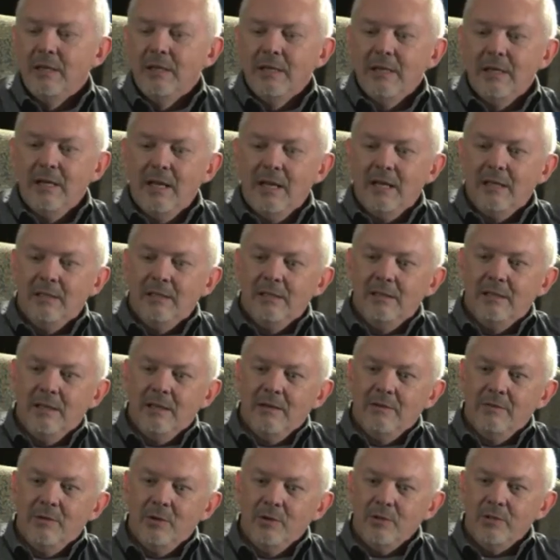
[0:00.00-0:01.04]
and
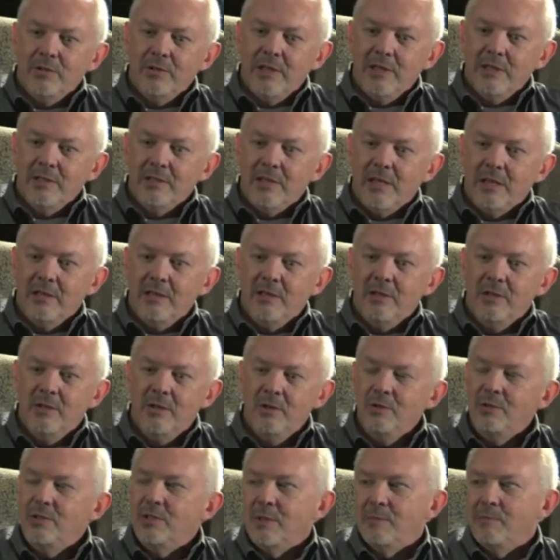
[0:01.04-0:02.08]
those things had a
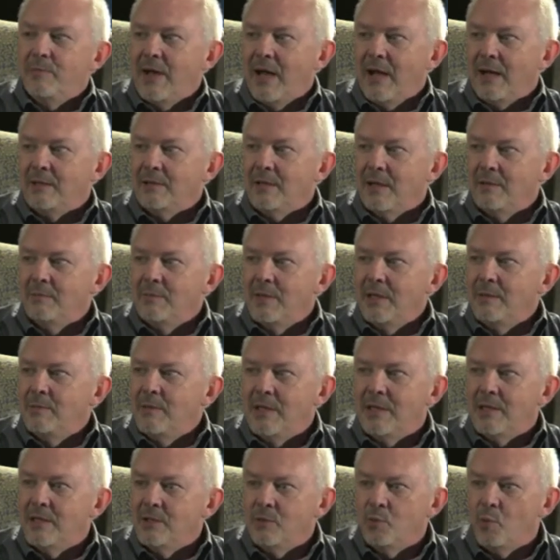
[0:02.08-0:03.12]
huge impact on me,
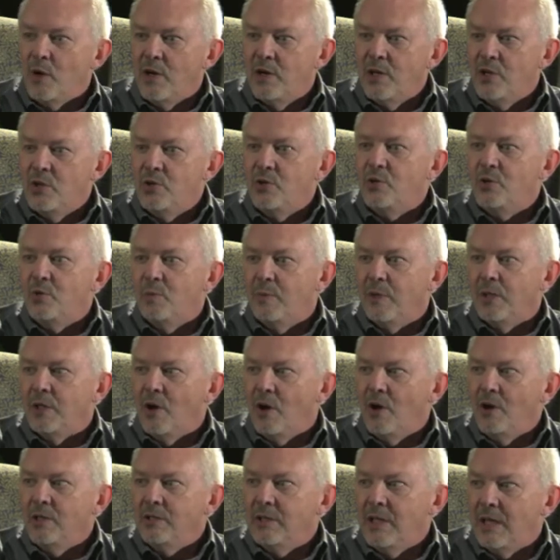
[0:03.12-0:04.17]
because where do you
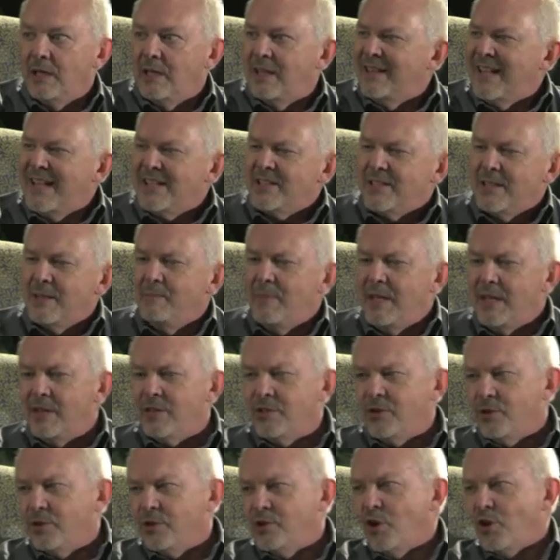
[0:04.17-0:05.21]
belong then? And that's the big
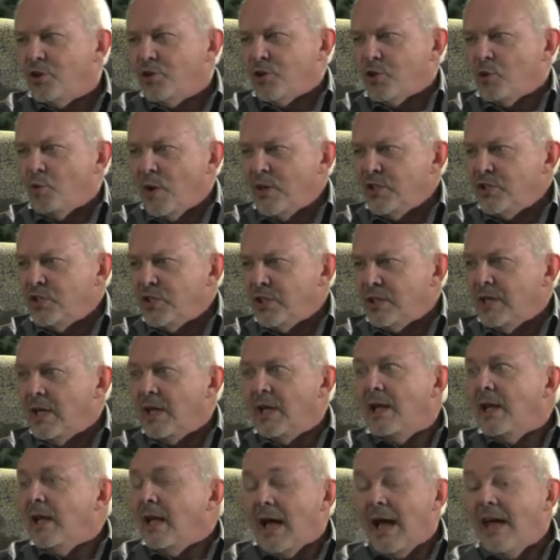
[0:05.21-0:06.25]
third culture question.
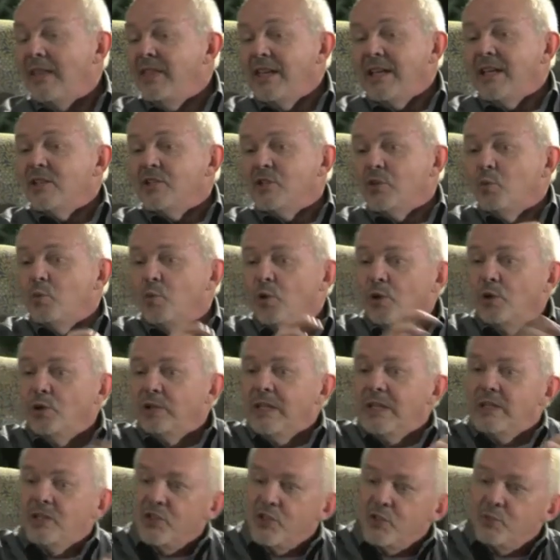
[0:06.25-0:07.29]
I think as the world
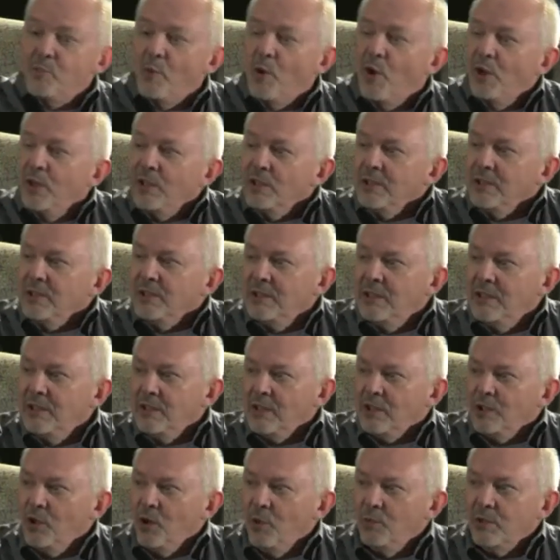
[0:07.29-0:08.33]
gets smaller in
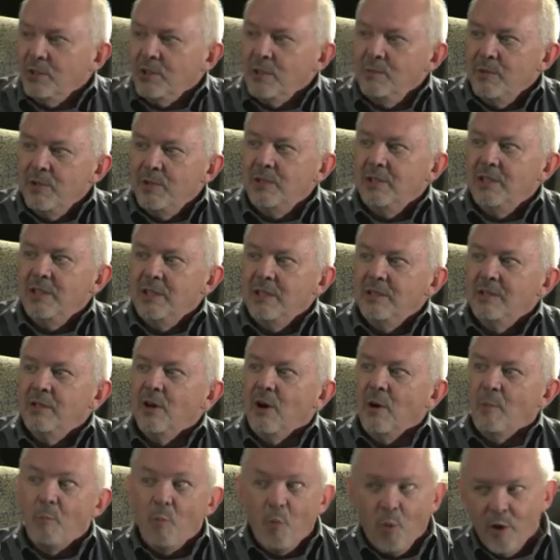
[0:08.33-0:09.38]
the global community, there
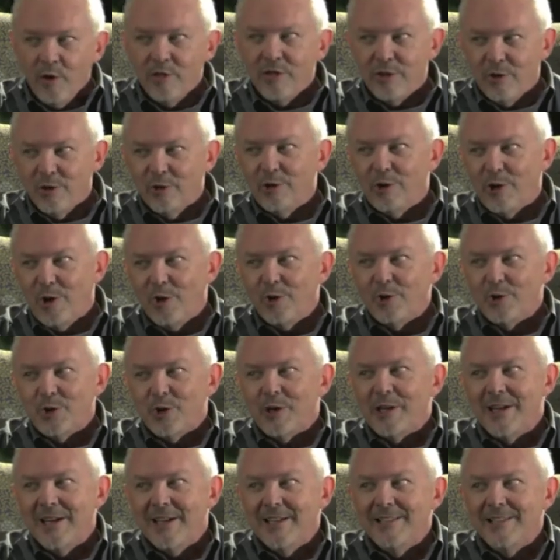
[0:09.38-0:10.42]
are more third culture
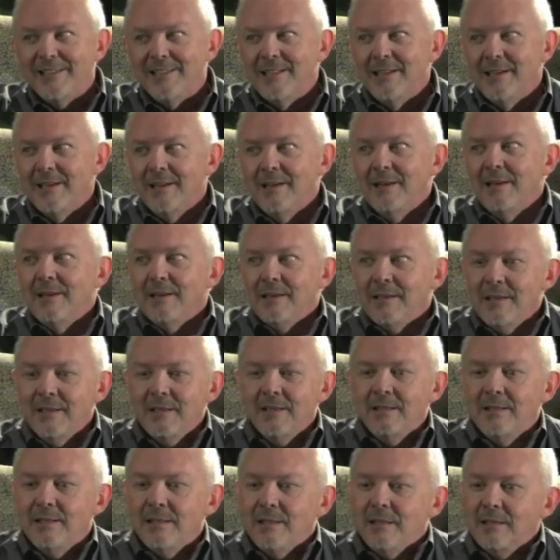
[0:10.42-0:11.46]
kids
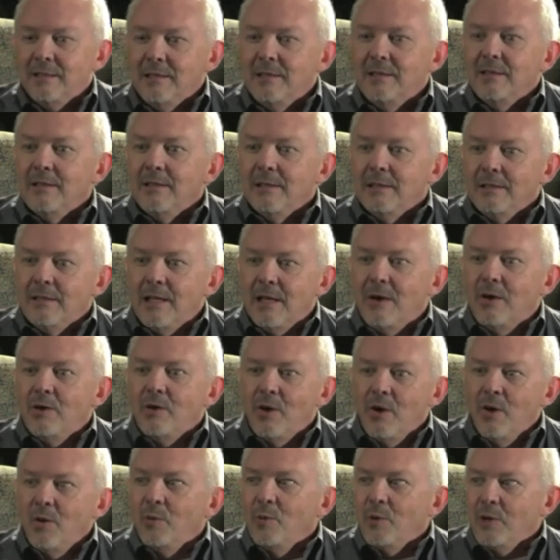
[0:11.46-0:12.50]
that they don't
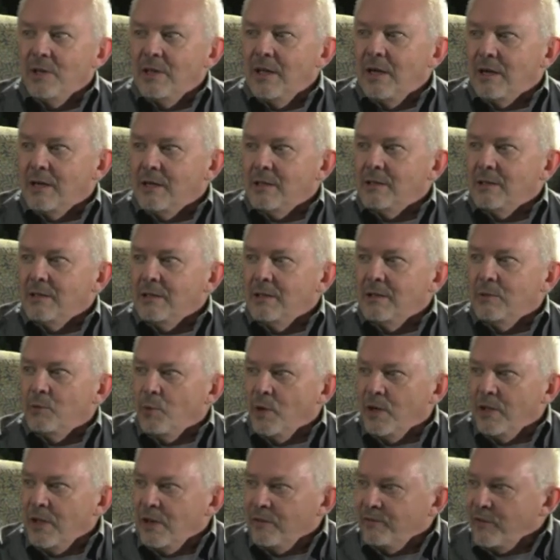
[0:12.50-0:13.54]
know where
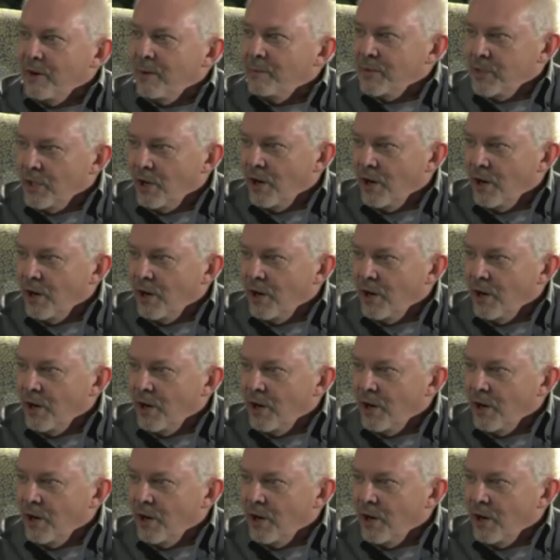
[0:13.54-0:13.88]
they're from, and the